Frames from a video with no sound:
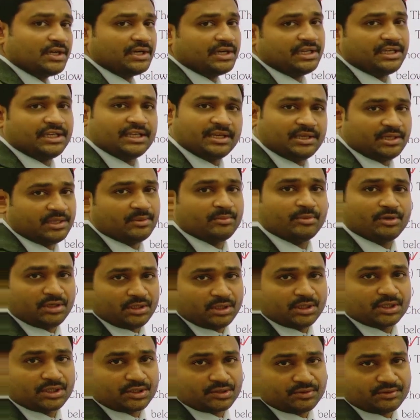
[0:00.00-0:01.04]
DNA
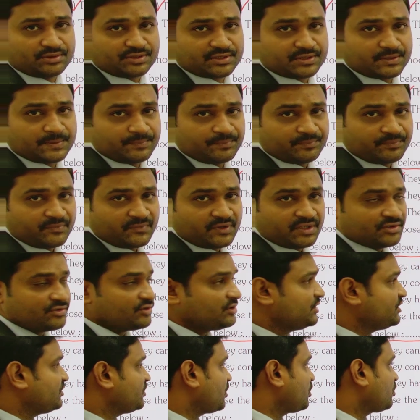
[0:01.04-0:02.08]
molecules. So these
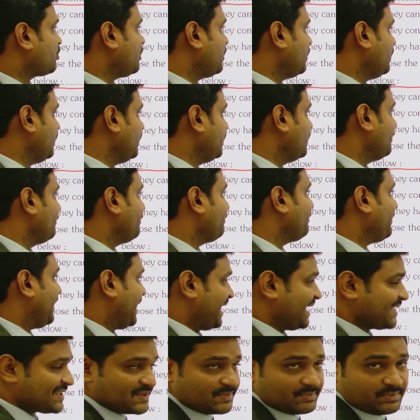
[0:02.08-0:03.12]
are called
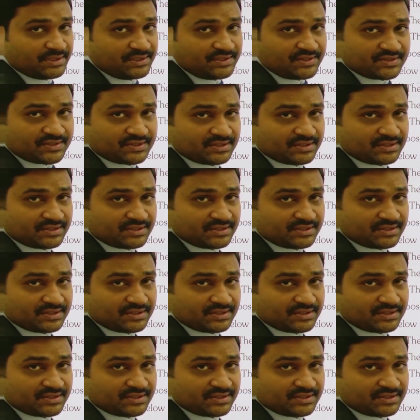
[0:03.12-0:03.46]
plasmids.